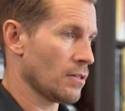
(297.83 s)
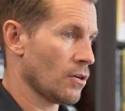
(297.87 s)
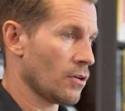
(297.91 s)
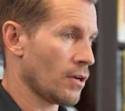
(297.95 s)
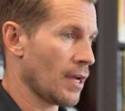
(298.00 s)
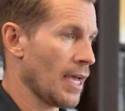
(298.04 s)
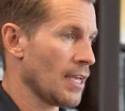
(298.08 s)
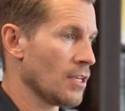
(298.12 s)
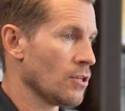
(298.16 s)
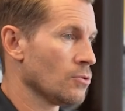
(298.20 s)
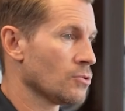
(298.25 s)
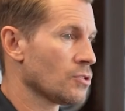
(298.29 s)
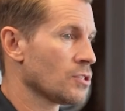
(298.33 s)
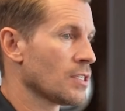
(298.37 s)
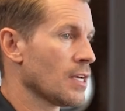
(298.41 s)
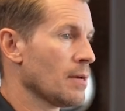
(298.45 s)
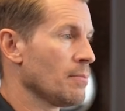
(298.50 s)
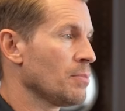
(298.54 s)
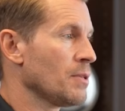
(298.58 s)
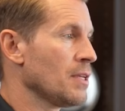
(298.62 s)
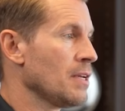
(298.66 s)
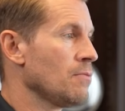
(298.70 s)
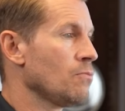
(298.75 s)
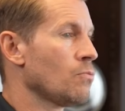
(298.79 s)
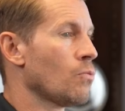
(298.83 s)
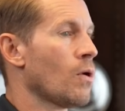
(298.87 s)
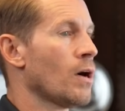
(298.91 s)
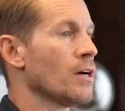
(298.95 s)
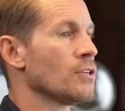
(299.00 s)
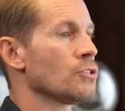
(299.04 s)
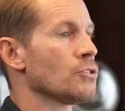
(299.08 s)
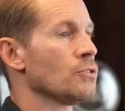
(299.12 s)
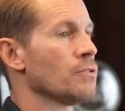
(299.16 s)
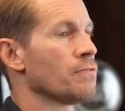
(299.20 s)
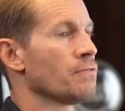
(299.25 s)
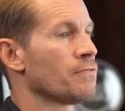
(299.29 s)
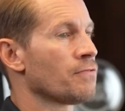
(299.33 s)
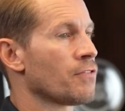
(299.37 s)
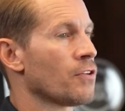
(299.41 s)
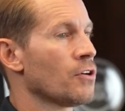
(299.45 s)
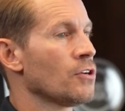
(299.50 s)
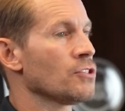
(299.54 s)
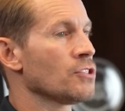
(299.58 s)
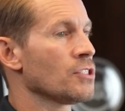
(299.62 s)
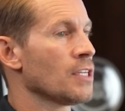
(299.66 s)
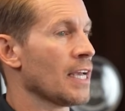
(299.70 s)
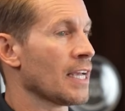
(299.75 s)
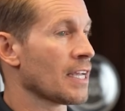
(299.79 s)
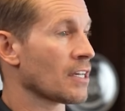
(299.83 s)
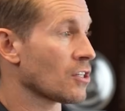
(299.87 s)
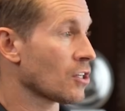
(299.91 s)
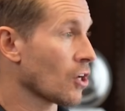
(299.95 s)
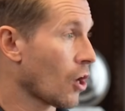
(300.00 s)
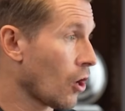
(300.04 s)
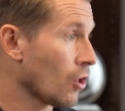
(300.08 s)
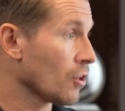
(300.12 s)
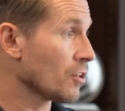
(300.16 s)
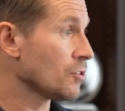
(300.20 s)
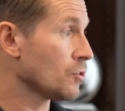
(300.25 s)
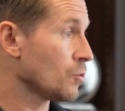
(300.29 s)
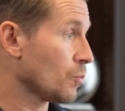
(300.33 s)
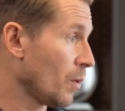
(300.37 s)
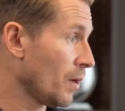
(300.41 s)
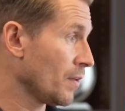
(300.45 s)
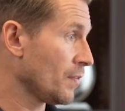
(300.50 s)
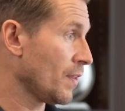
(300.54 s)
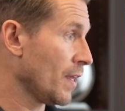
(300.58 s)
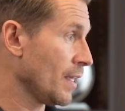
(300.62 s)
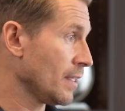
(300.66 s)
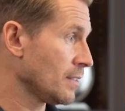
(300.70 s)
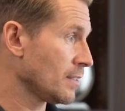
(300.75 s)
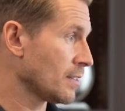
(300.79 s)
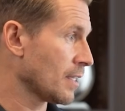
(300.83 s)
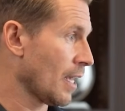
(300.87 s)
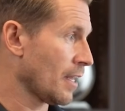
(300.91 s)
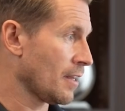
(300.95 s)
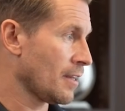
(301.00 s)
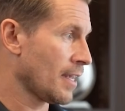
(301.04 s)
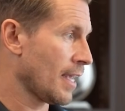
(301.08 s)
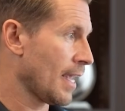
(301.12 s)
Okay? You simply want to first acknowledge what they said.